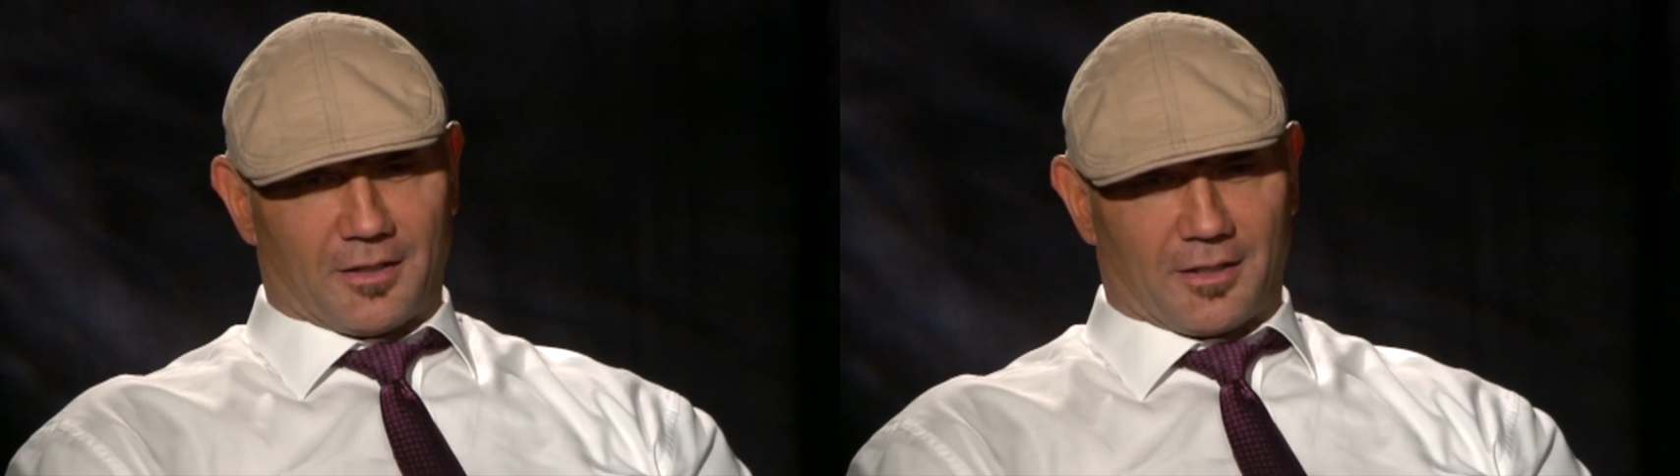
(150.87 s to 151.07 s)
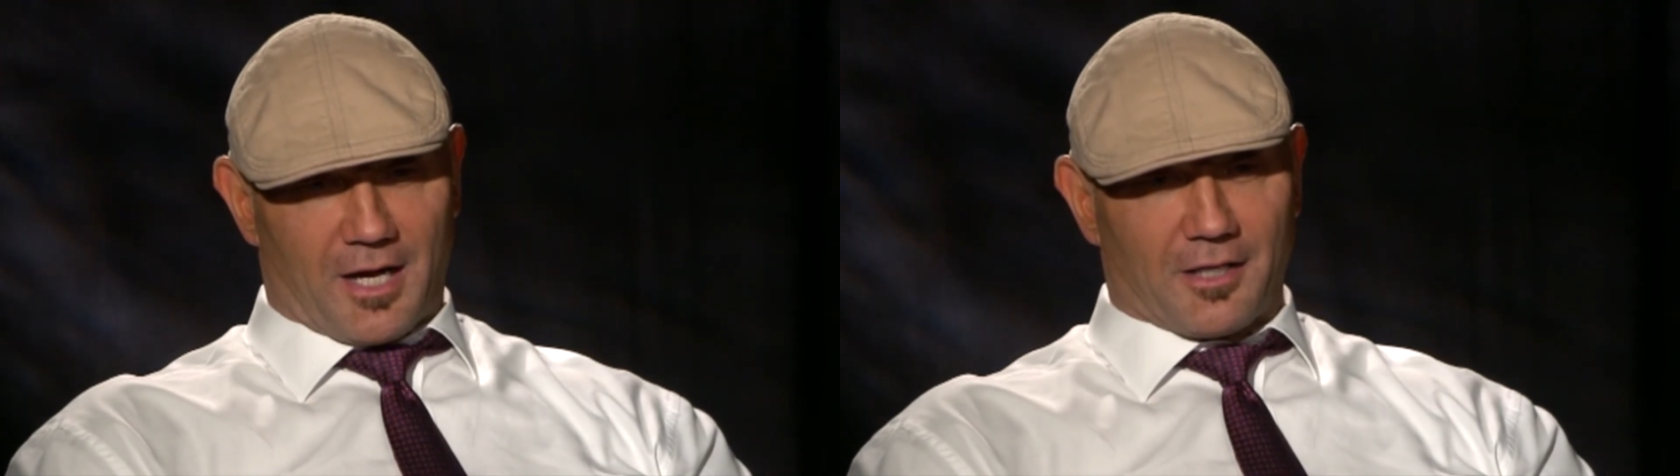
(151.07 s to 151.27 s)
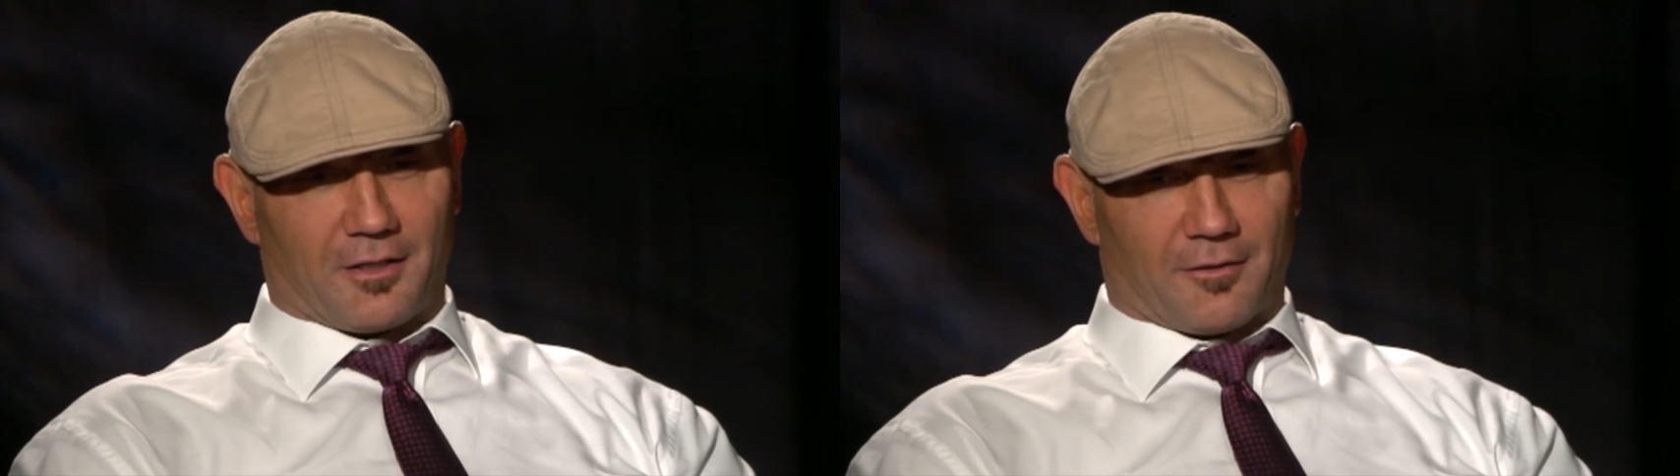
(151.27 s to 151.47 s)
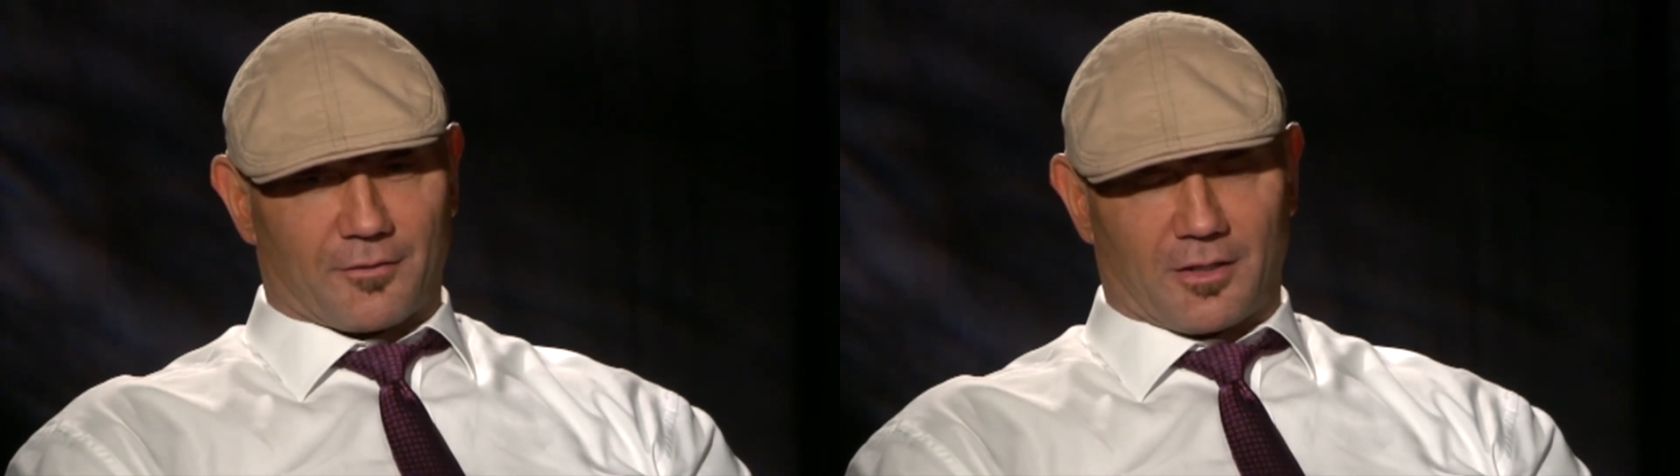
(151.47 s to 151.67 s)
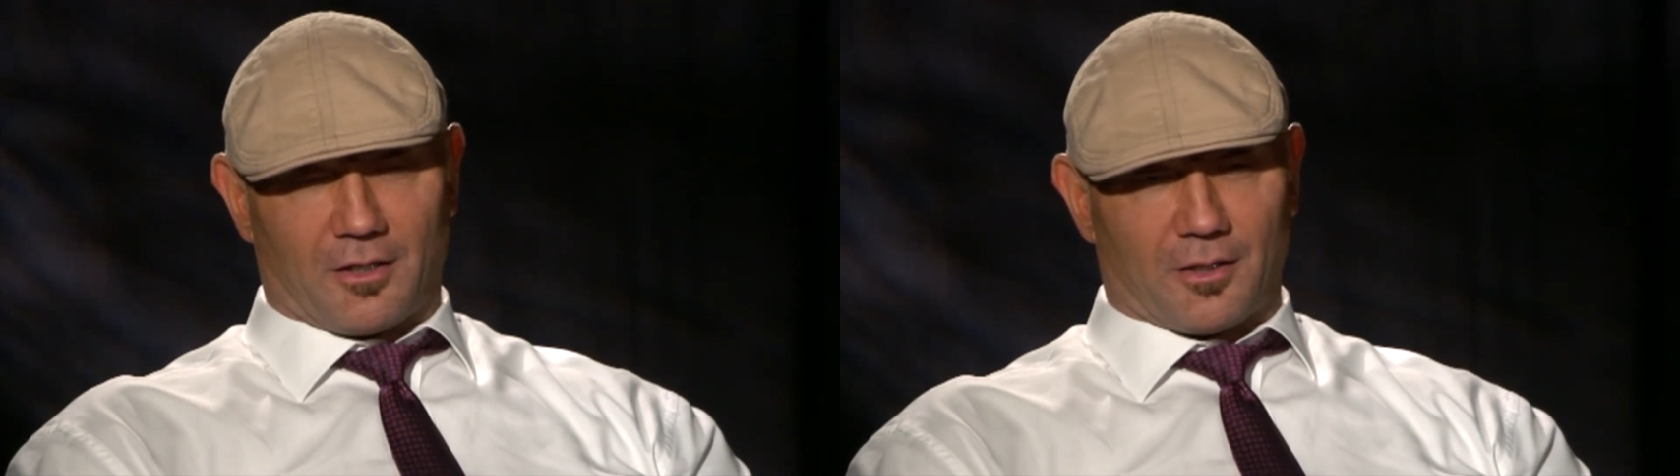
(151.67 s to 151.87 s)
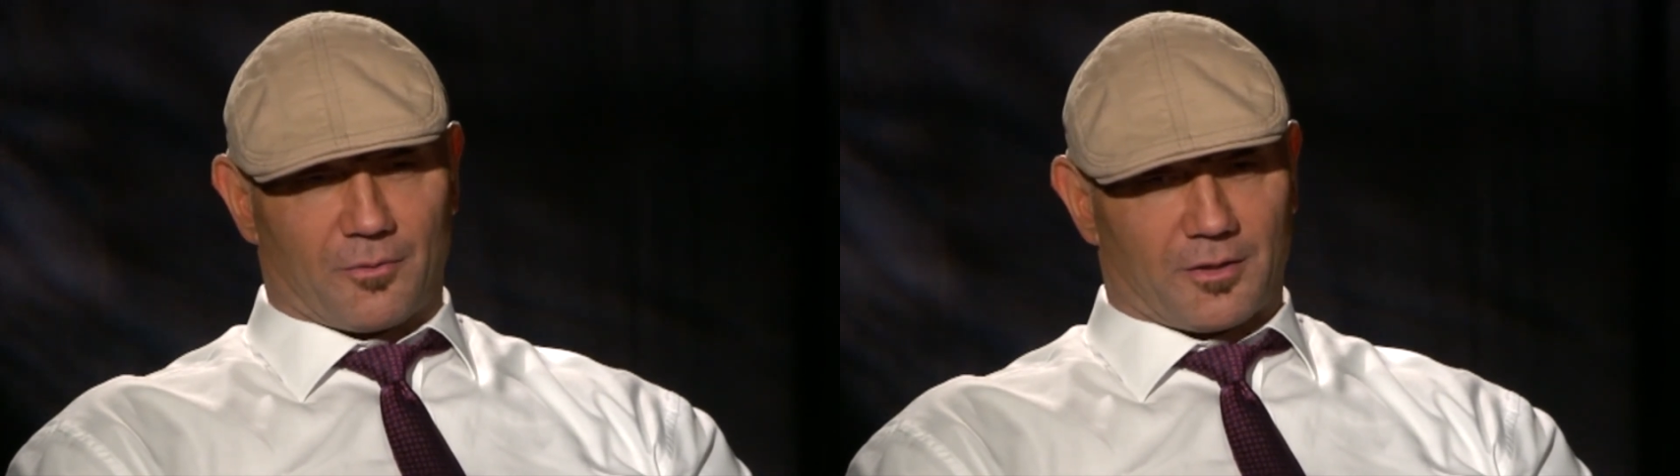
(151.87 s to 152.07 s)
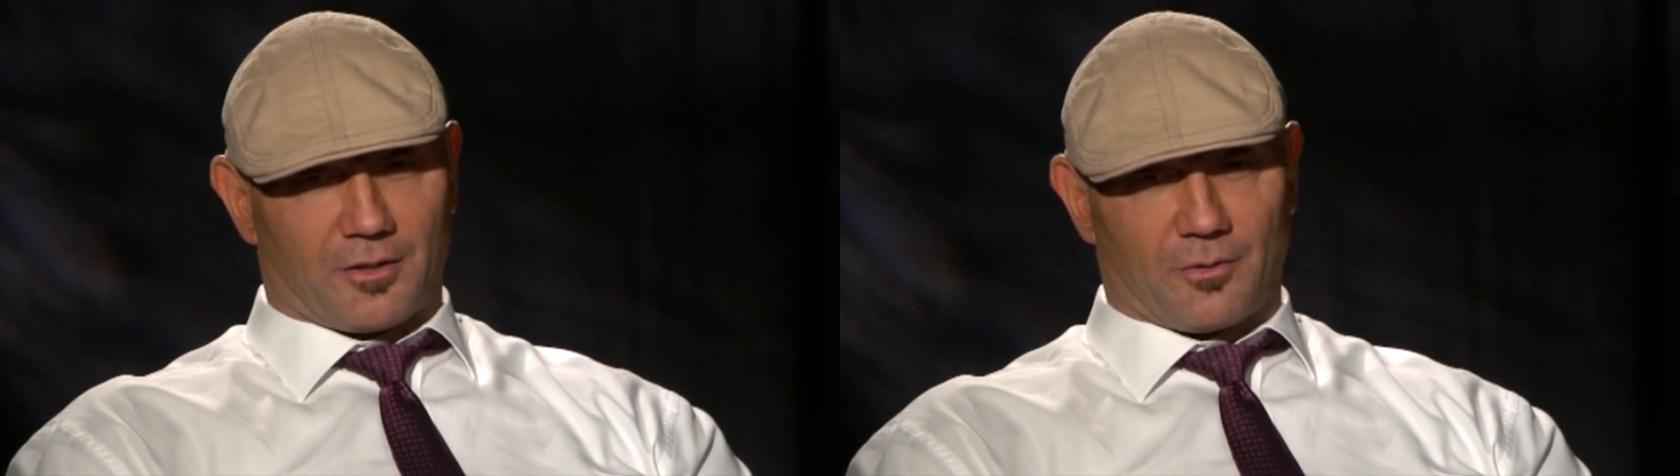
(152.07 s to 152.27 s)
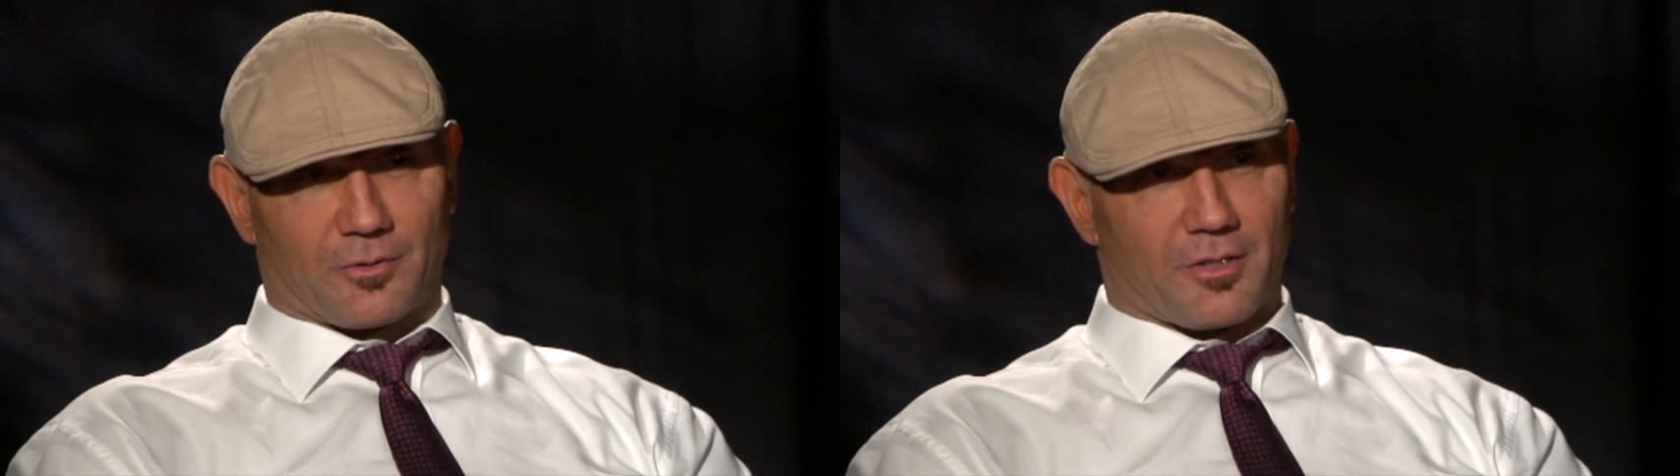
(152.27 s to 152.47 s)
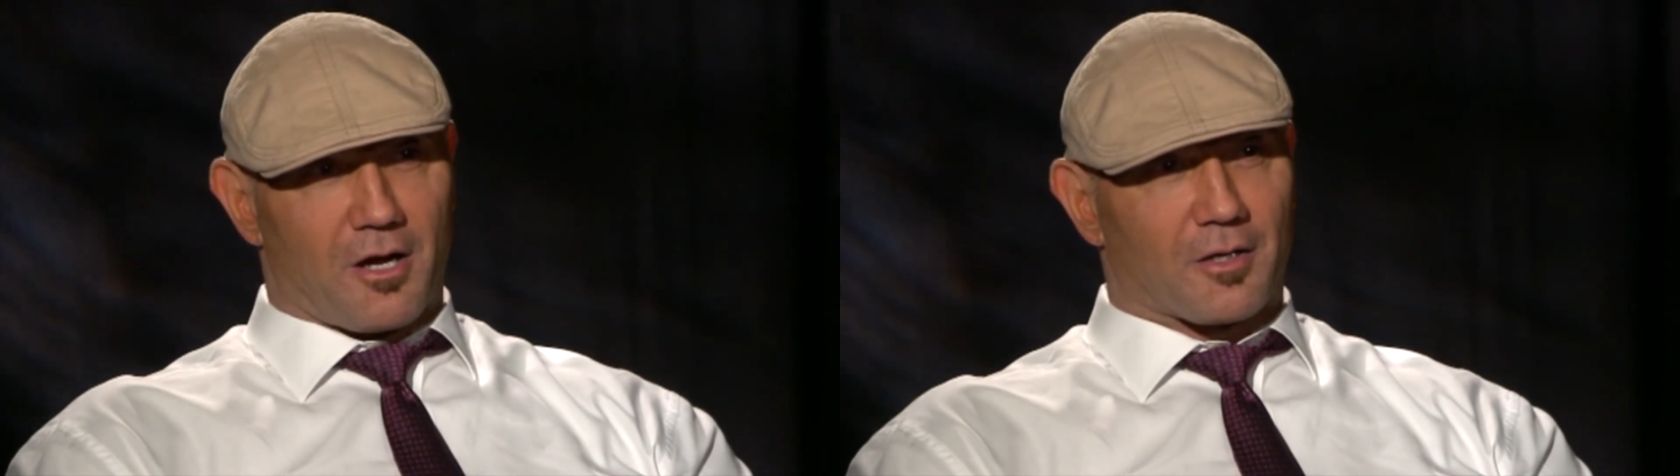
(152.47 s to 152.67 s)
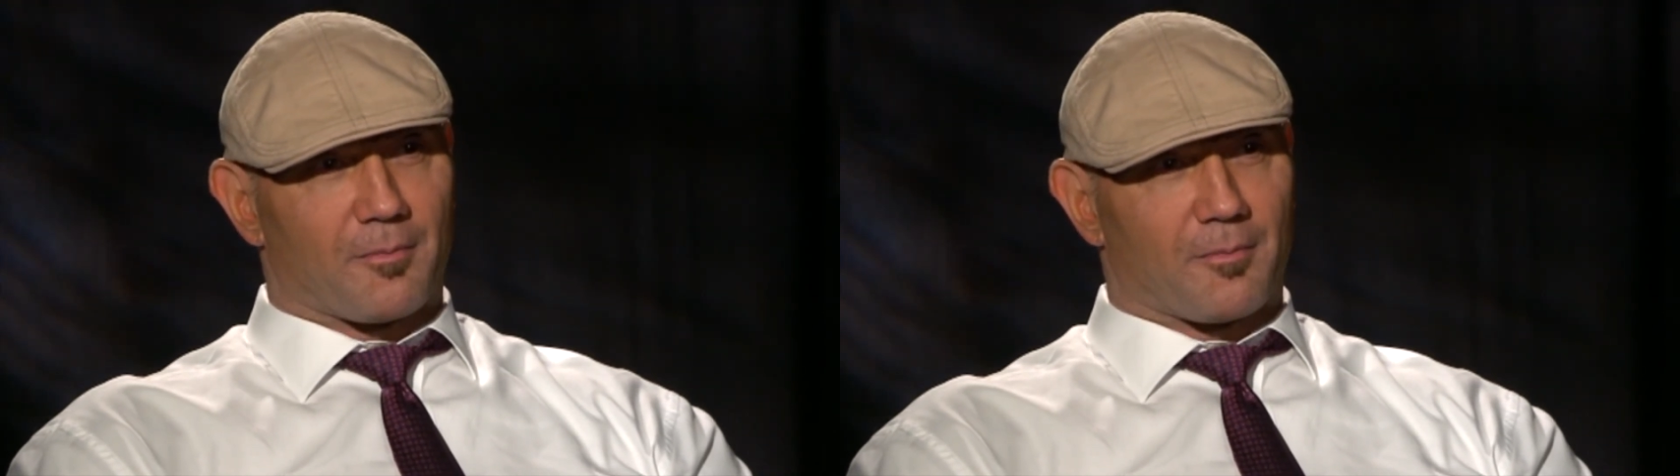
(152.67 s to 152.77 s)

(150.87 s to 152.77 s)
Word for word: and I left, and all I wanted to do was talk